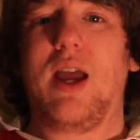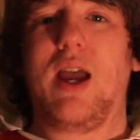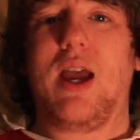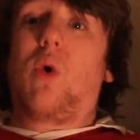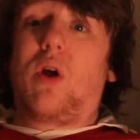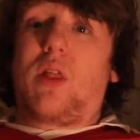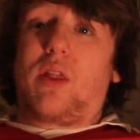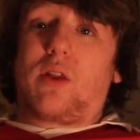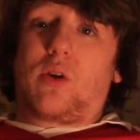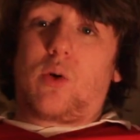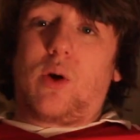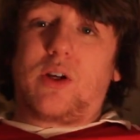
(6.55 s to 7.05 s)

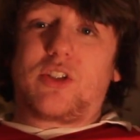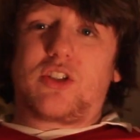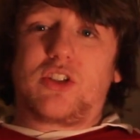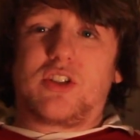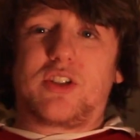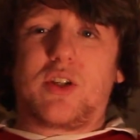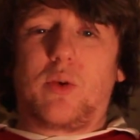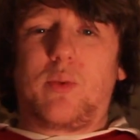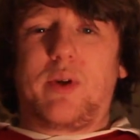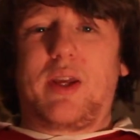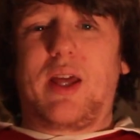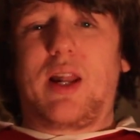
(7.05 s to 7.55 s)
One of the
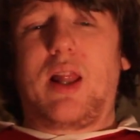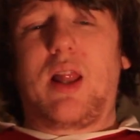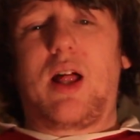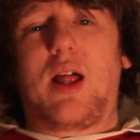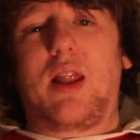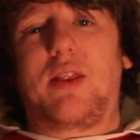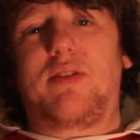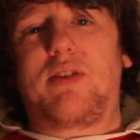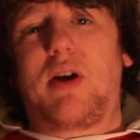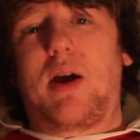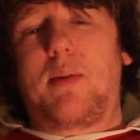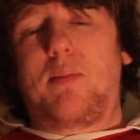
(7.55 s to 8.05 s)
questions that we get a
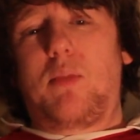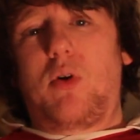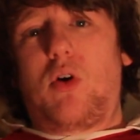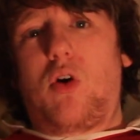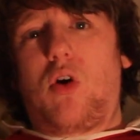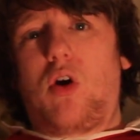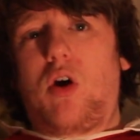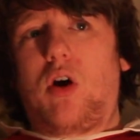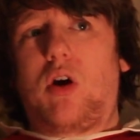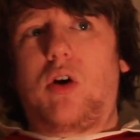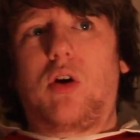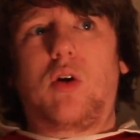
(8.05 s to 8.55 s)
lot of time
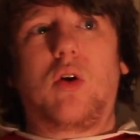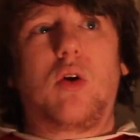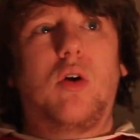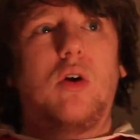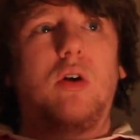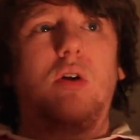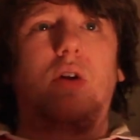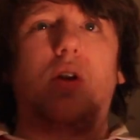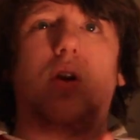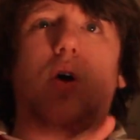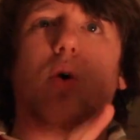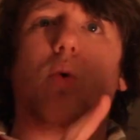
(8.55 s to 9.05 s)
are,
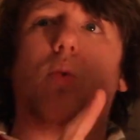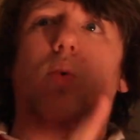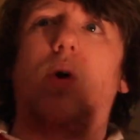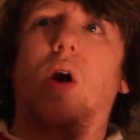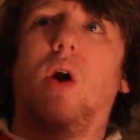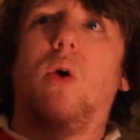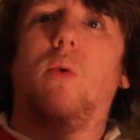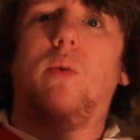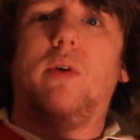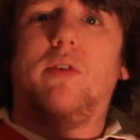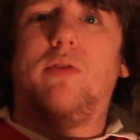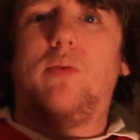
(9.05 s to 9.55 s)

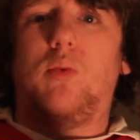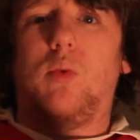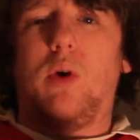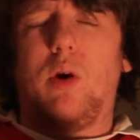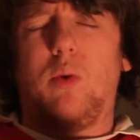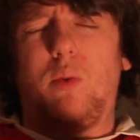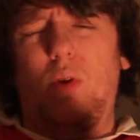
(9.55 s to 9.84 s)
where we